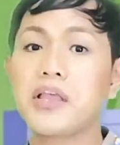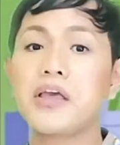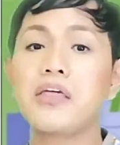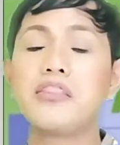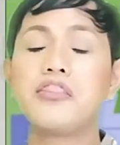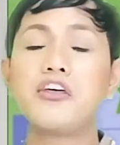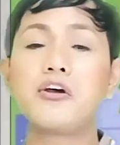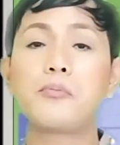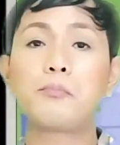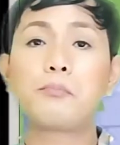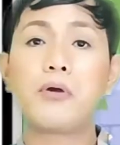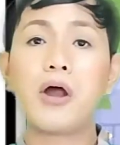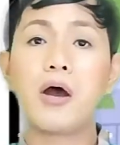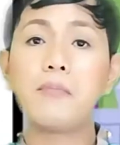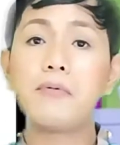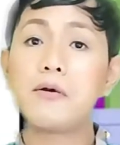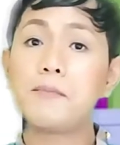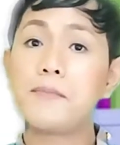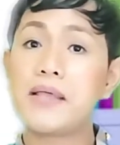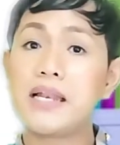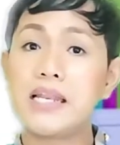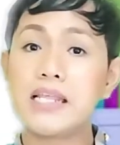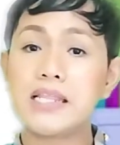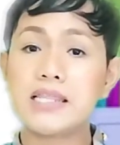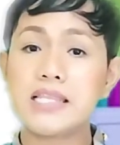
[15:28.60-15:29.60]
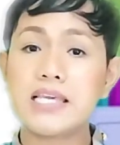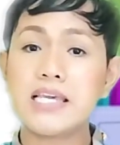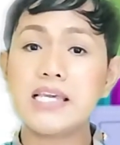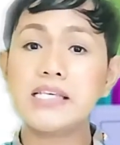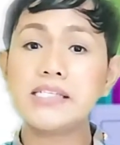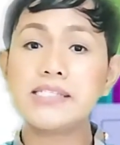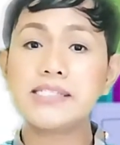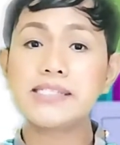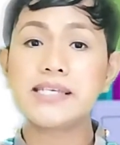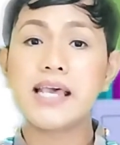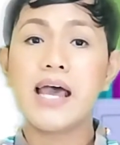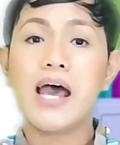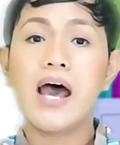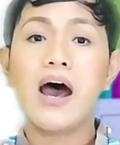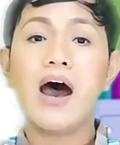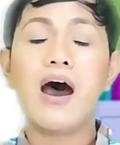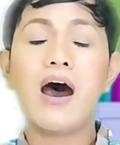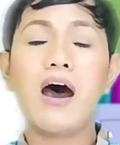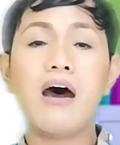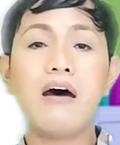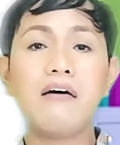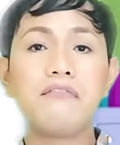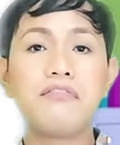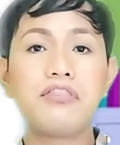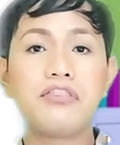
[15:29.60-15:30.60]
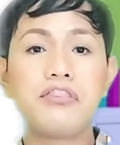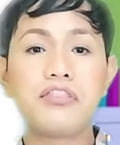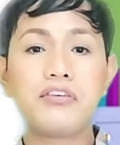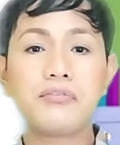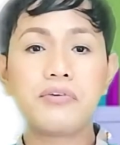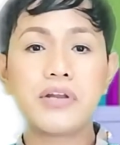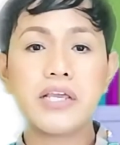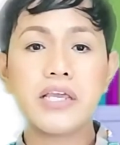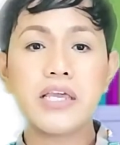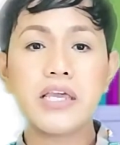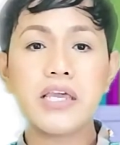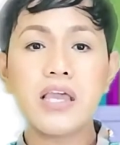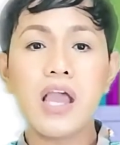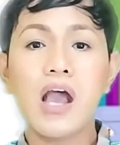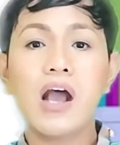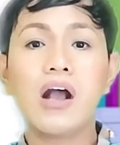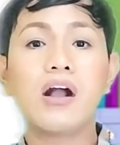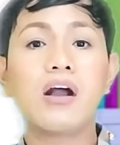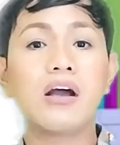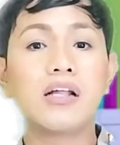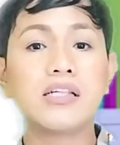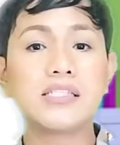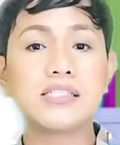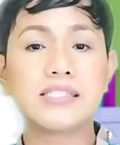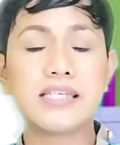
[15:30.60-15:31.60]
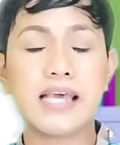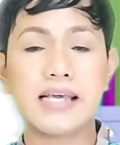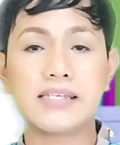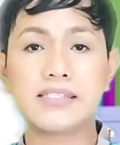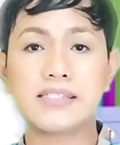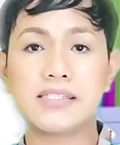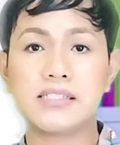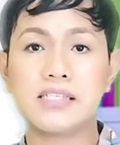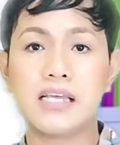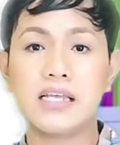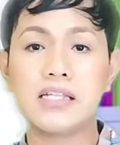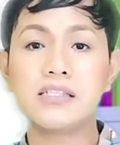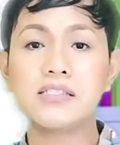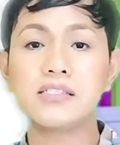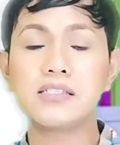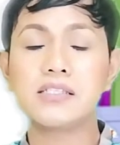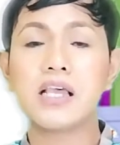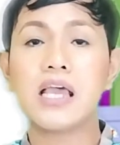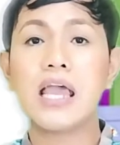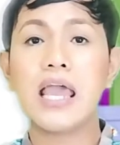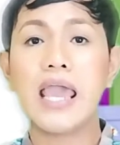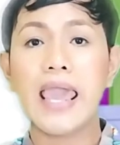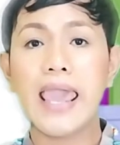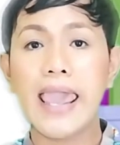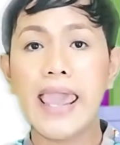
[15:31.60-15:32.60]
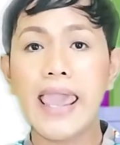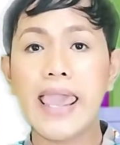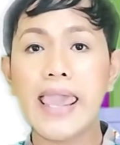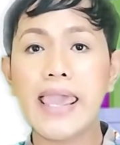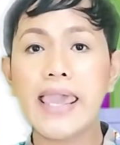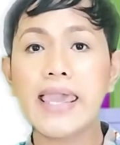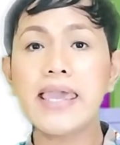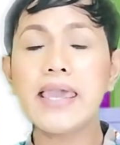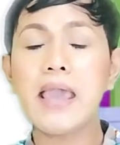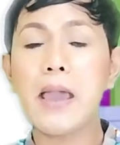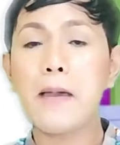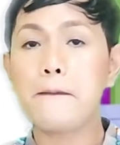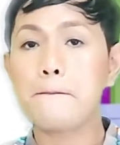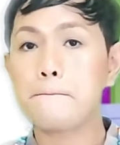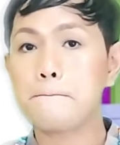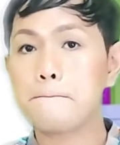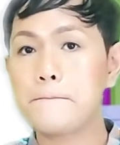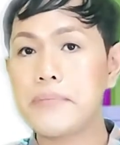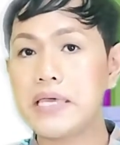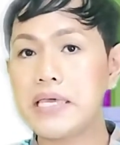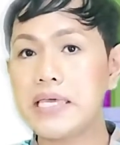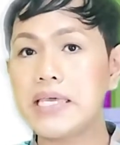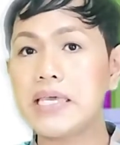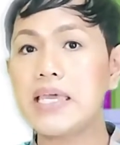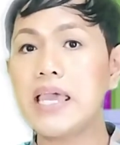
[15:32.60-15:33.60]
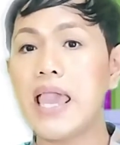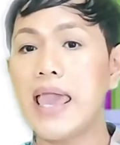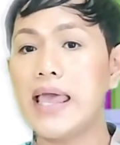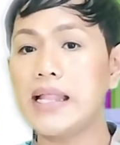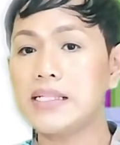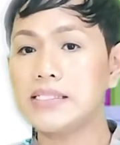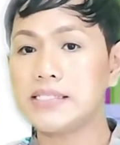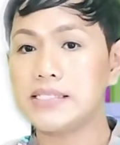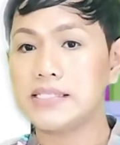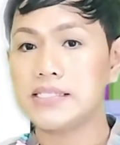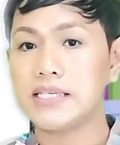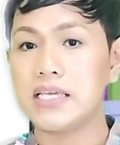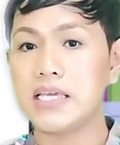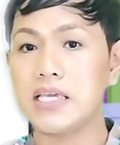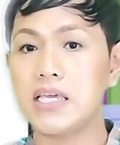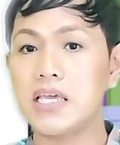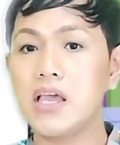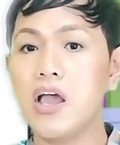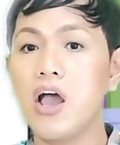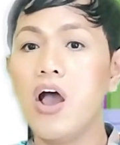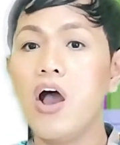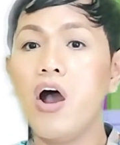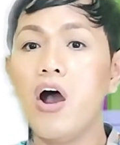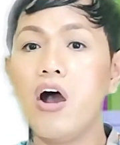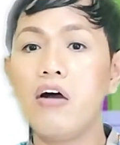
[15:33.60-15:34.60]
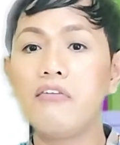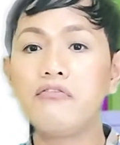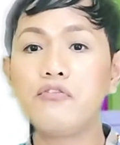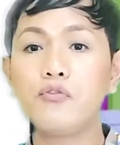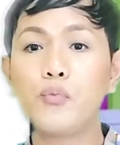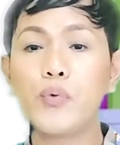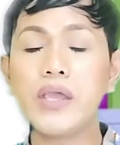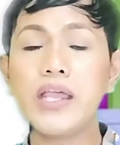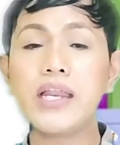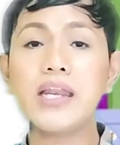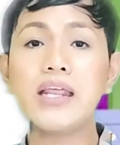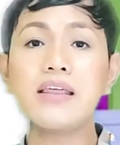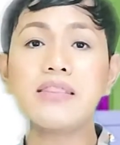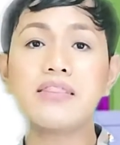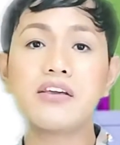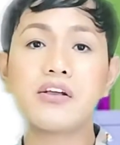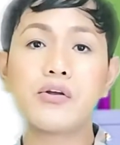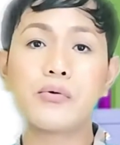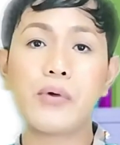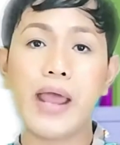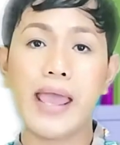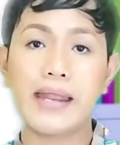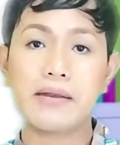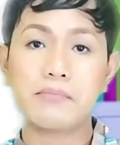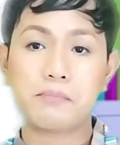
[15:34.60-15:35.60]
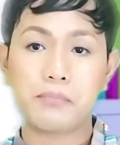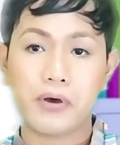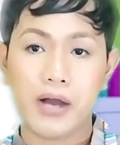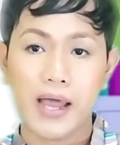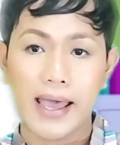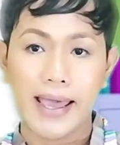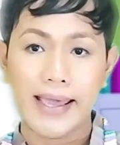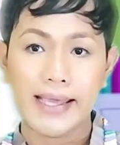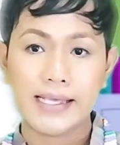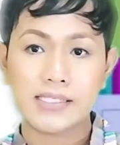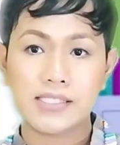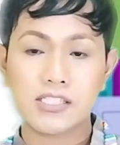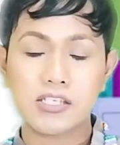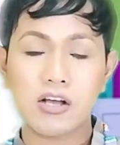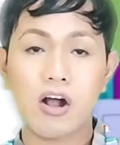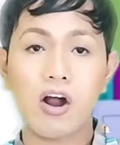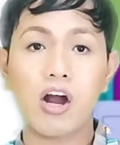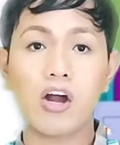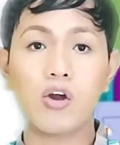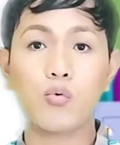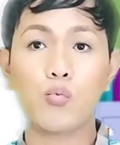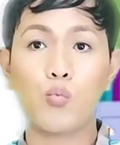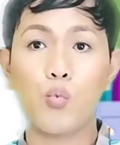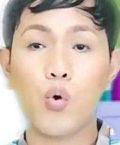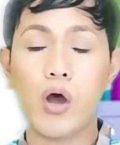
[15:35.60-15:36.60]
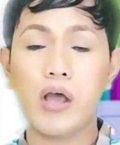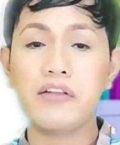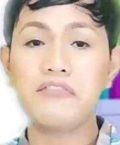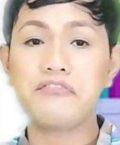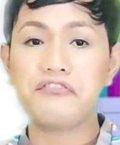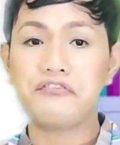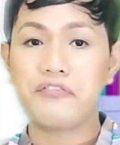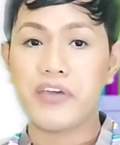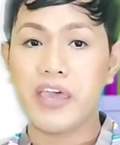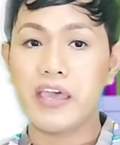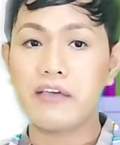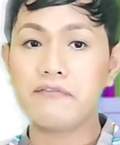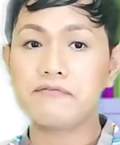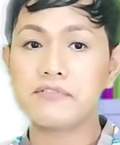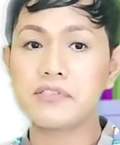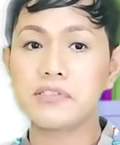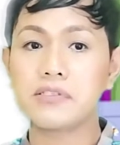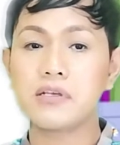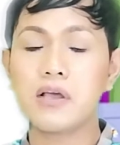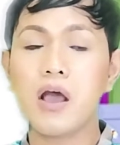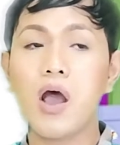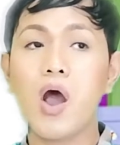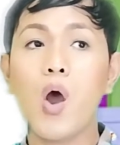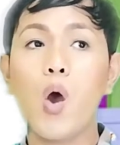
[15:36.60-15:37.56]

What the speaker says: The probabilities of 3 contestants, A, B, and C, of winning the grand prize are 1/5,